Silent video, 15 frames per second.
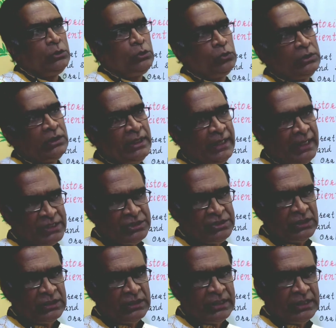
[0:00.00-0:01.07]
to the next
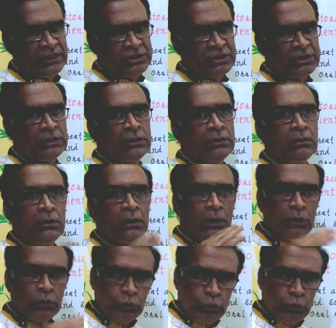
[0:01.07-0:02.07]
generation